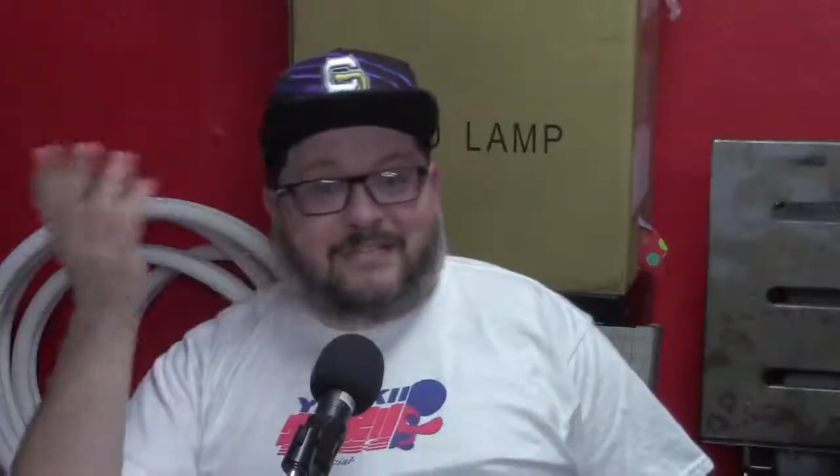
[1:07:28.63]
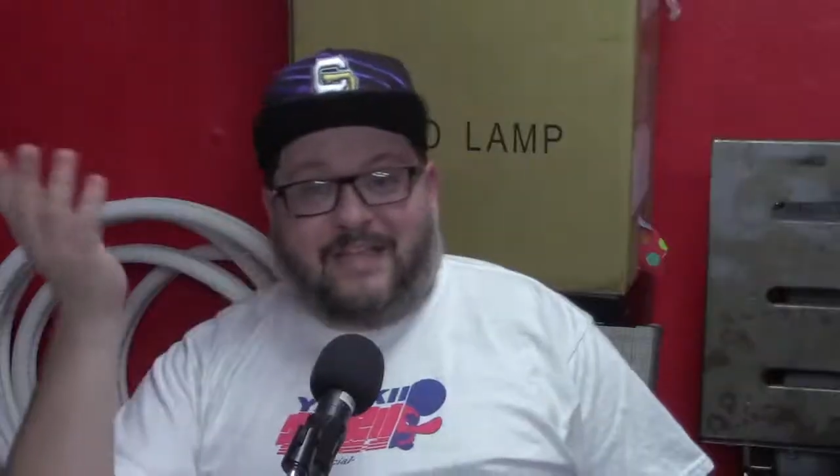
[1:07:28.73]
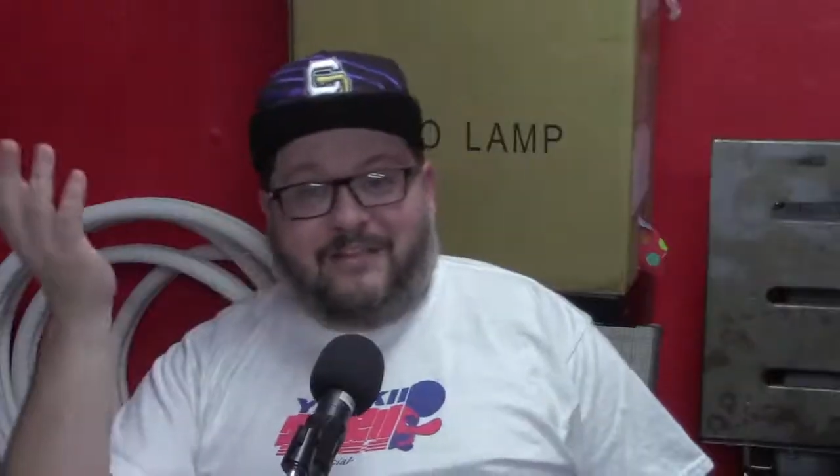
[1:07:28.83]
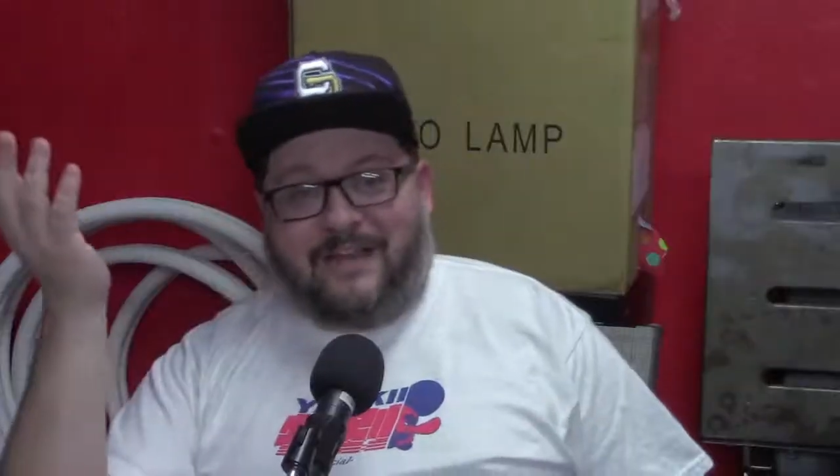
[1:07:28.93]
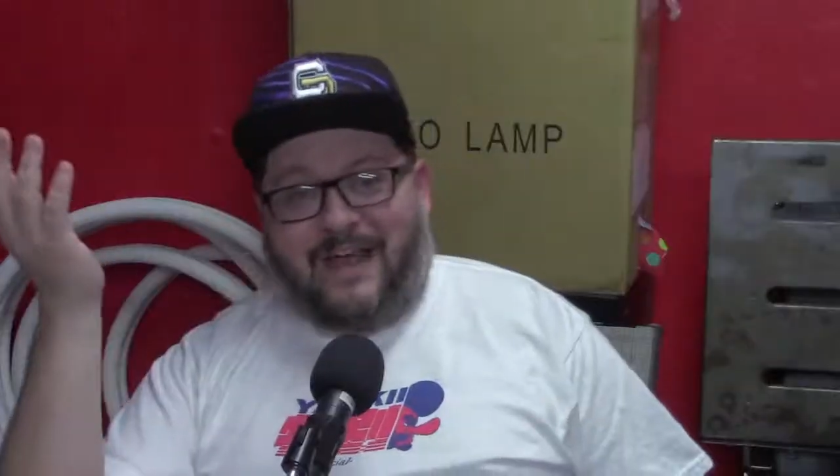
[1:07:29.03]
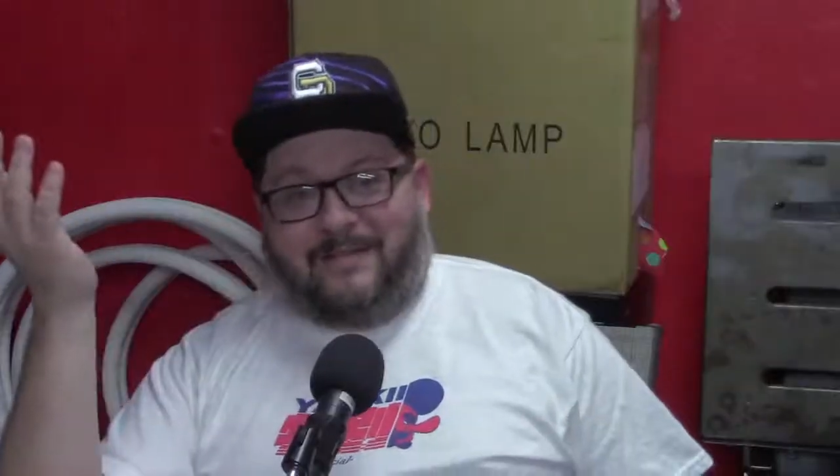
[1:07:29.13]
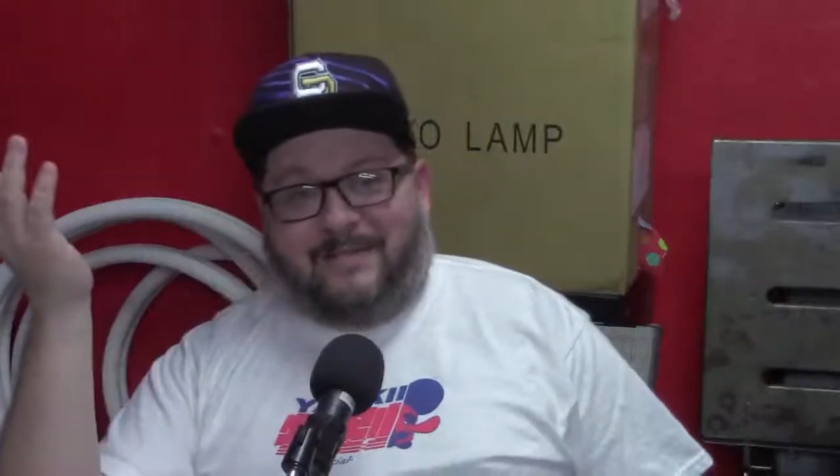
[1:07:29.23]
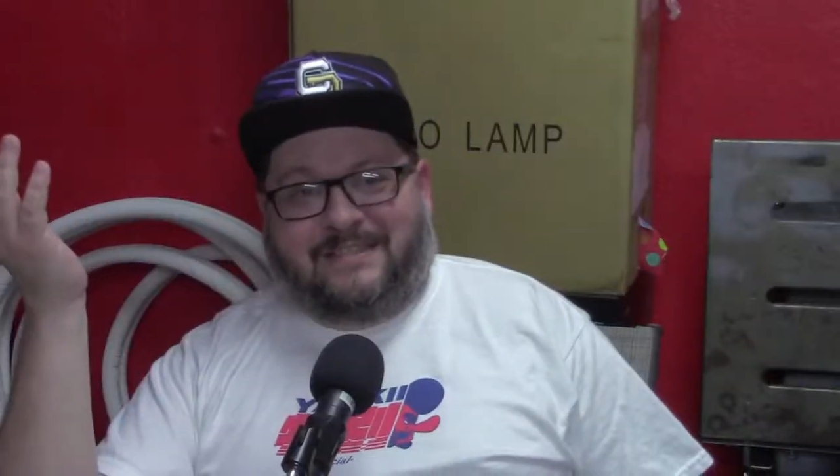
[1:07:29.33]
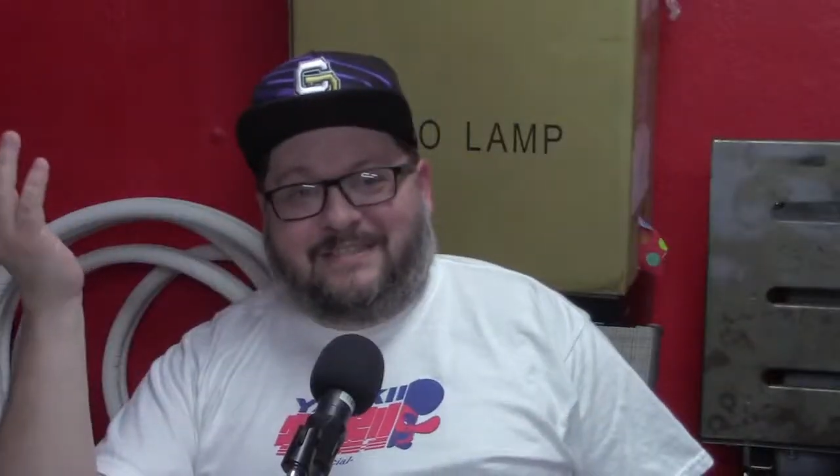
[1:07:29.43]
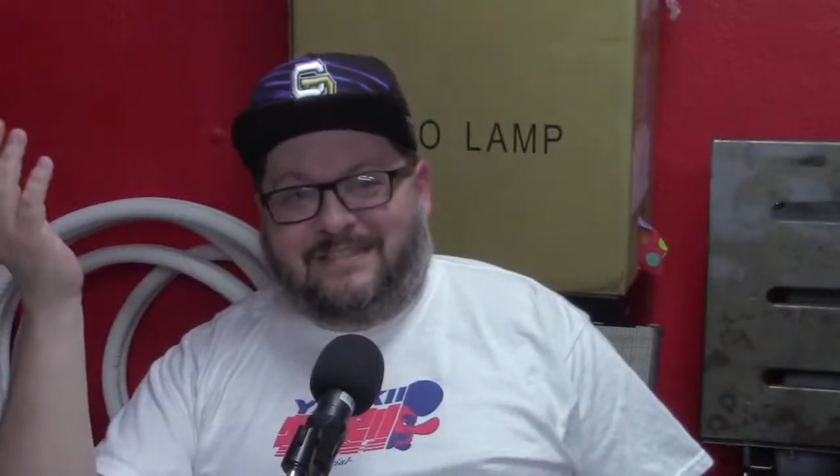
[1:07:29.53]

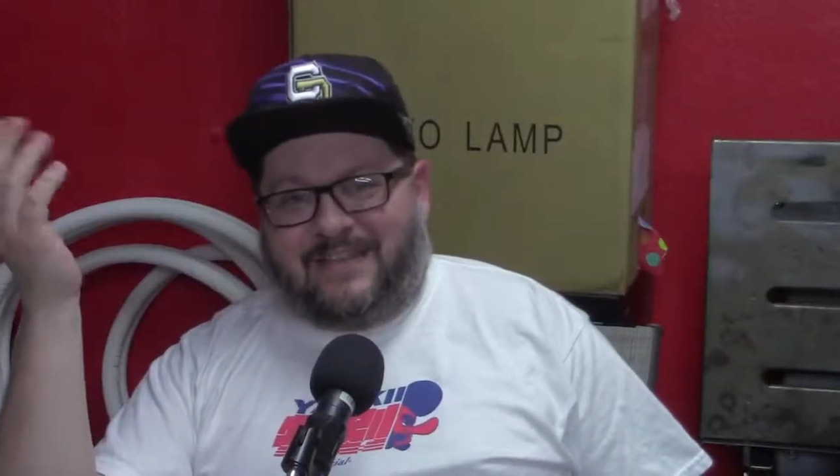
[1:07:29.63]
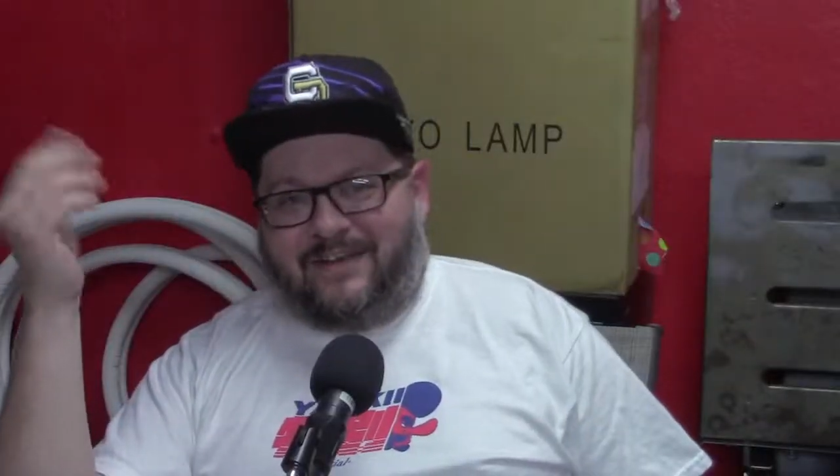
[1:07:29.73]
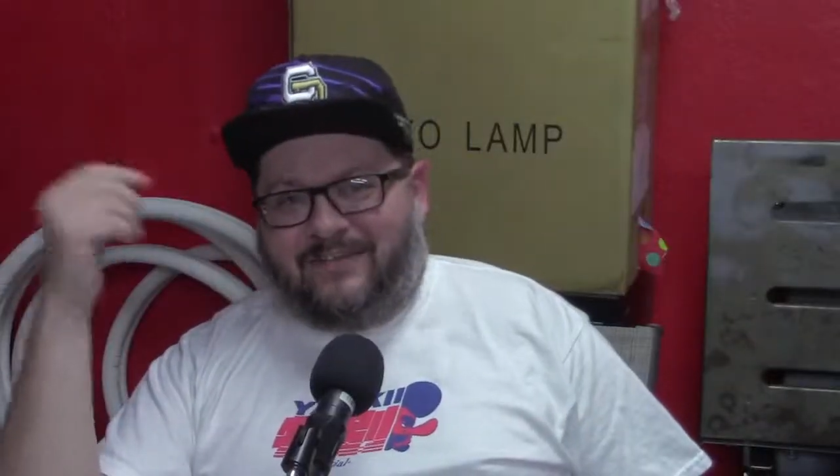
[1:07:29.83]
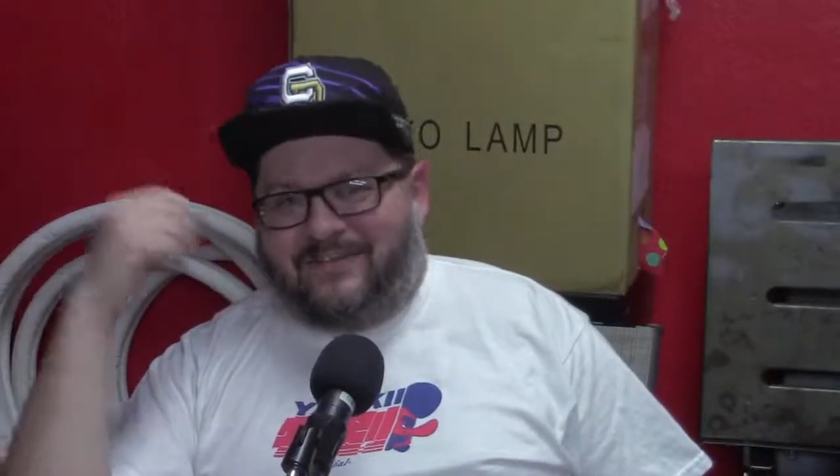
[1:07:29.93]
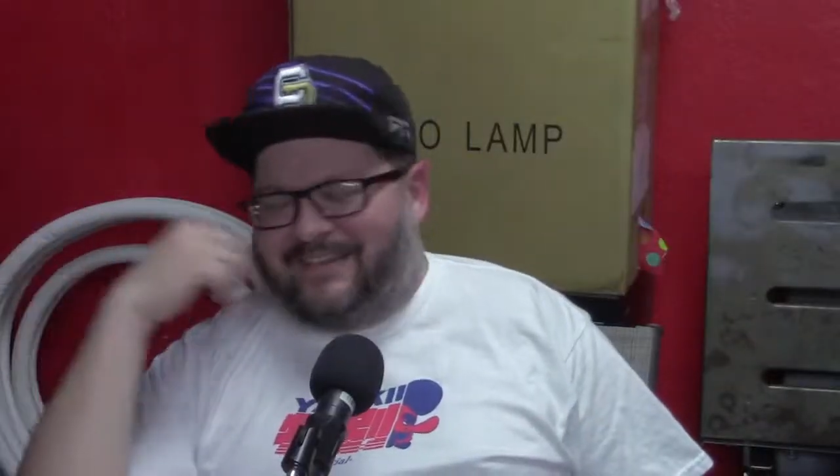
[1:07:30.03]
unanimous instead of.